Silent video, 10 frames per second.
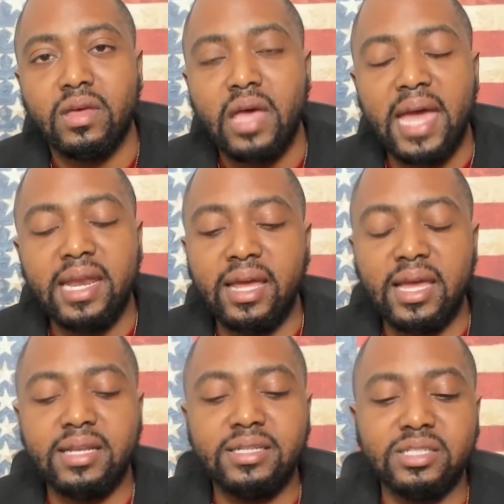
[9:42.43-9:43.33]
And
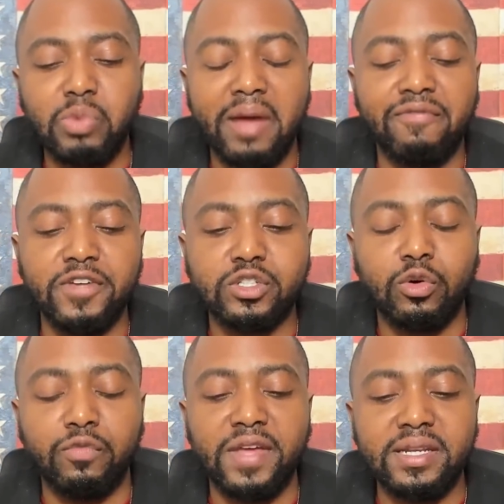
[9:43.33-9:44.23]
again, this is why
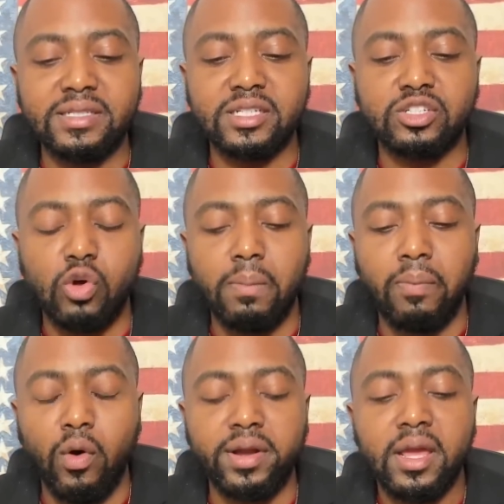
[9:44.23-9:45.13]
physical fitness is so
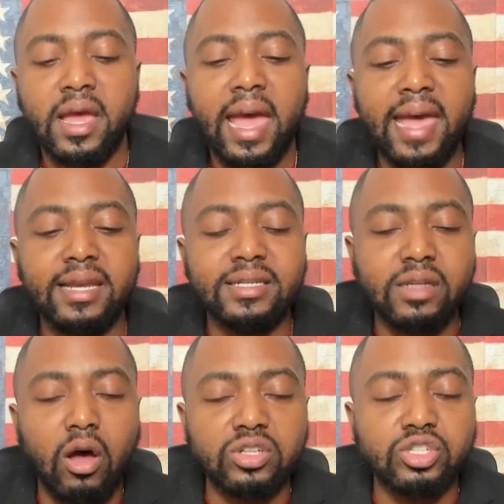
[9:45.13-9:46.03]
important. And this
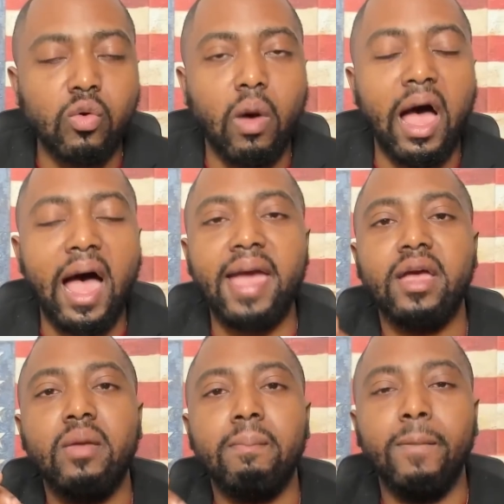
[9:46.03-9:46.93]
is also why
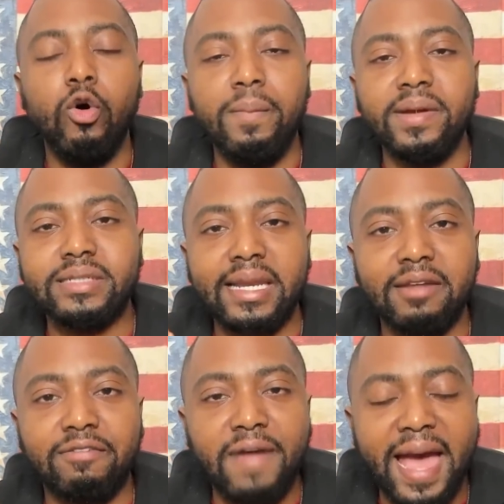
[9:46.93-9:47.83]
movements like
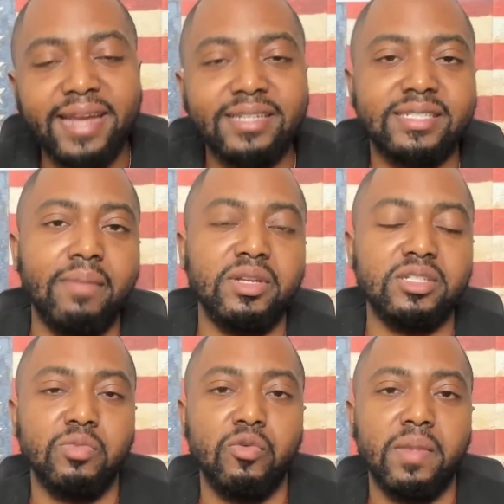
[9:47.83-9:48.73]
the fat
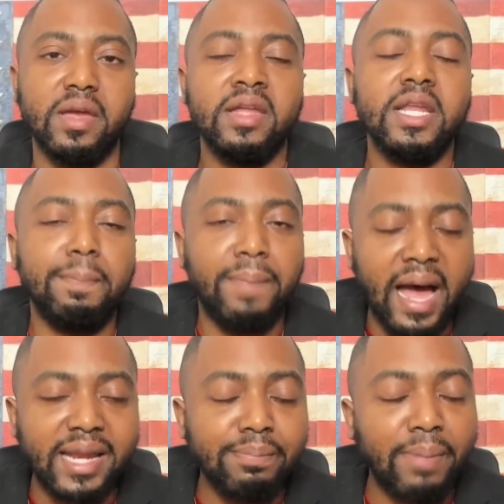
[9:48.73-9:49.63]
acceptance movement, the
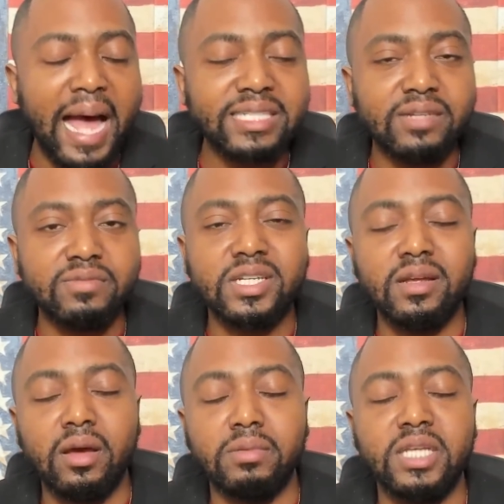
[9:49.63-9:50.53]
body
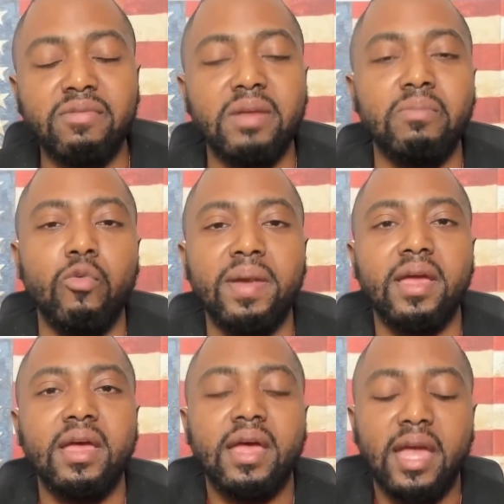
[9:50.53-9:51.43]
positivity
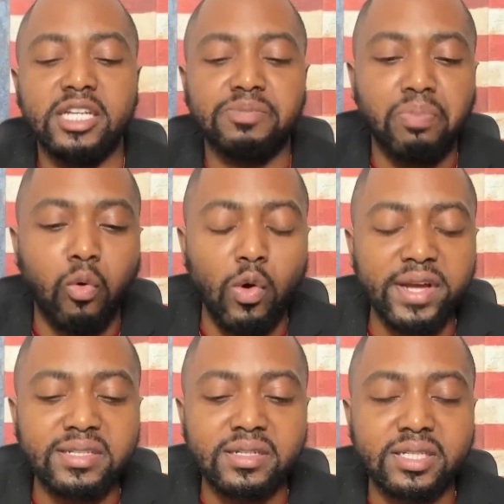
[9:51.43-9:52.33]
movement is
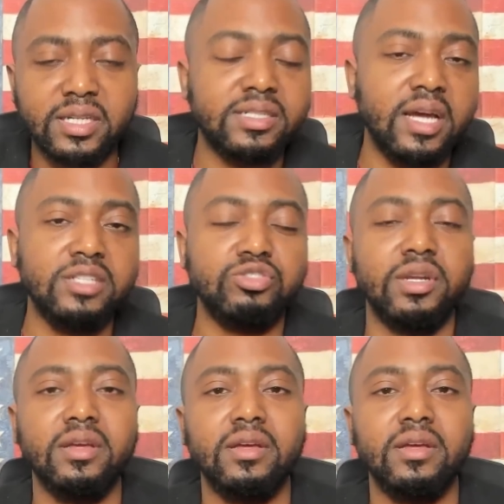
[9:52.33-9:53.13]
poison to this country.